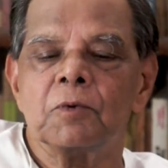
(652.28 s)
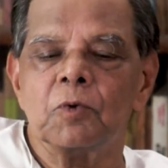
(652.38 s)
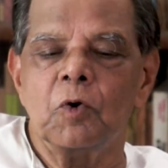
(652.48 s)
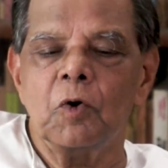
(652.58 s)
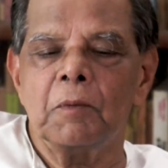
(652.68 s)

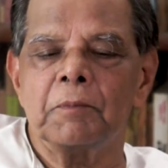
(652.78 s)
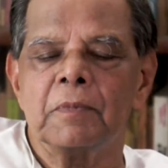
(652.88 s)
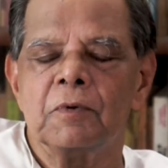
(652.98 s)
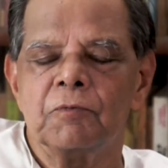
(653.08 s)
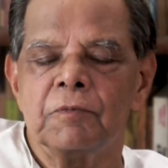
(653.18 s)
to whom
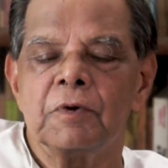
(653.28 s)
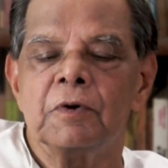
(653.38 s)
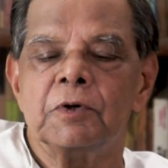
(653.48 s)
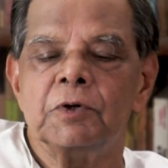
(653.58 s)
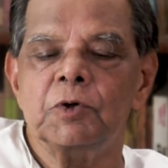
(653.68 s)

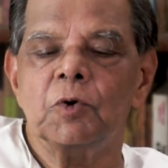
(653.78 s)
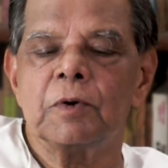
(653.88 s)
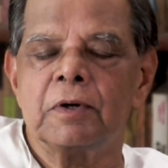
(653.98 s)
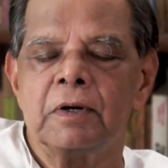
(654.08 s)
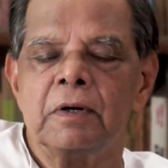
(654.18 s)
you
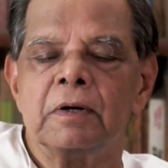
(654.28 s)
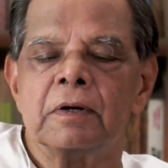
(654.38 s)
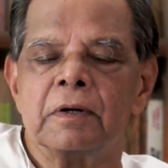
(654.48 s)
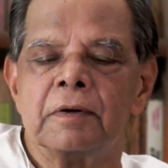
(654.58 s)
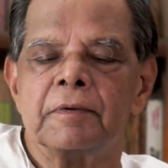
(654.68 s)
would
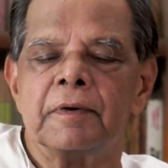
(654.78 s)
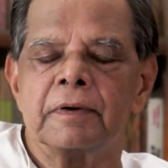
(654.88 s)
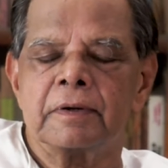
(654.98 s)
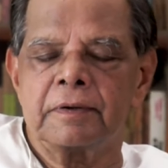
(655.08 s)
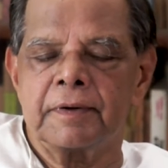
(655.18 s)

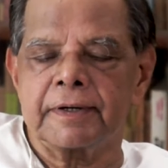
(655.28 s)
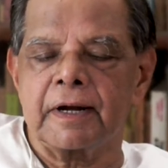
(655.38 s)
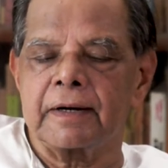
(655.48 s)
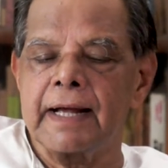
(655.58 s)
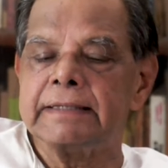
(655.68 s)

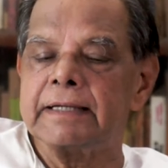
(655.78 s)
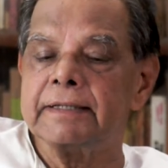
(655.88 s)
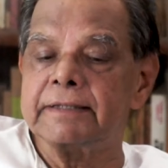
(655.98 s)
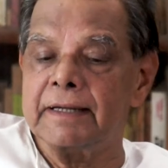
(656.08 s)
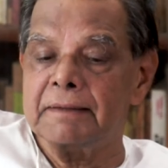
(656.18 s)
recognized
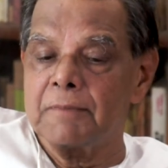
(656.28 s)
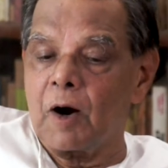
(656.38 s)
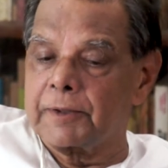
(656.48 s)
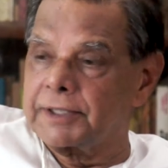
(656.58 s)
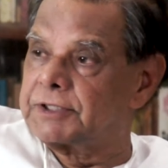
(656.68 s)
as the
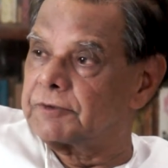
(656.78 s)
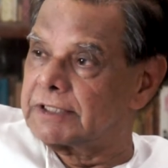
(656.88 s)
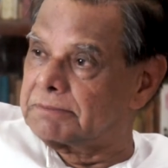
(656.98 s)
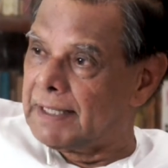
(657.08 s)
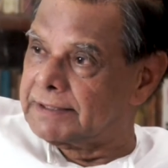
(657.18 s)
immortals of
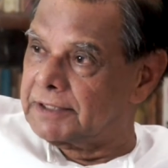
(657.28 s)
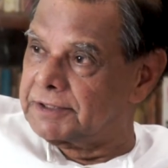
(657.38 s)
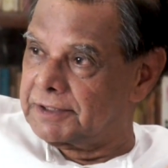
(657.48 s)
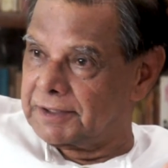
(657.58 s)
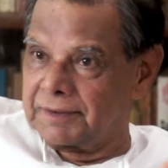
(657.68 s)
this
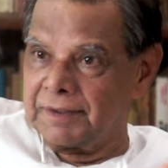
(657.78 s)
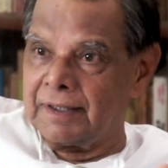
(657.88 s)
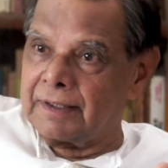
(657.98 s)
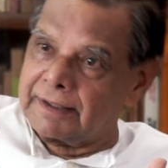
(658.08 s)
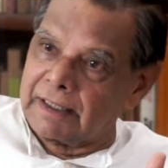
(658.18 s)
passage here.
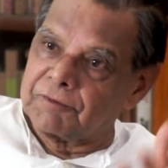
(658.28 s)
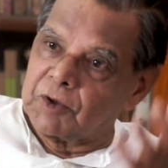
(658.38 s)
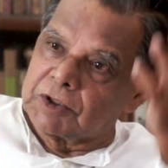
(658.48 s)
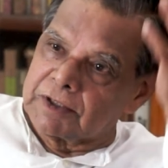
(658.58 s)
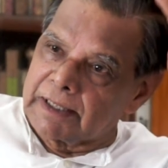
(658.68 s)
They are, of
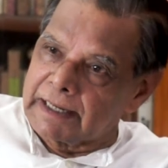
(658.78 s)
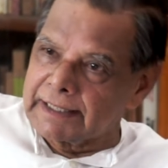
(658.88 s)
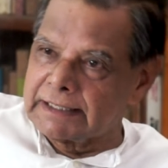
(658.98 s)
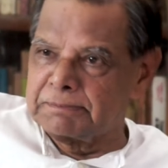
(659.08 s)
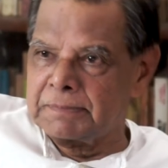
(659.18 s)
course, on the
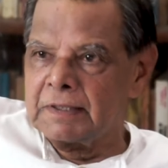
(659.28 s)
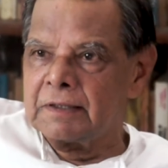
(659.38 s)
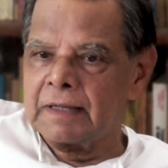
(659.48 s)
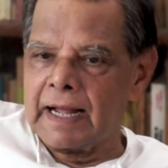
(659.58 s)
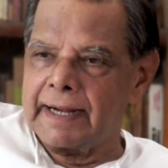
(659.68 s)
deathless
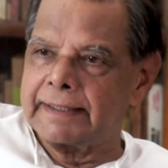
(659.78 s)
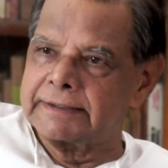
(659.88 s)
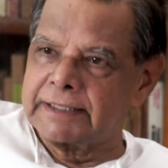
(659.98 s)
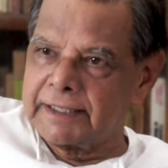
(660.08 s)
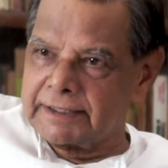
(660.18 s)
height,
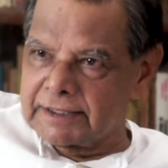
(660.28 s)
etc.,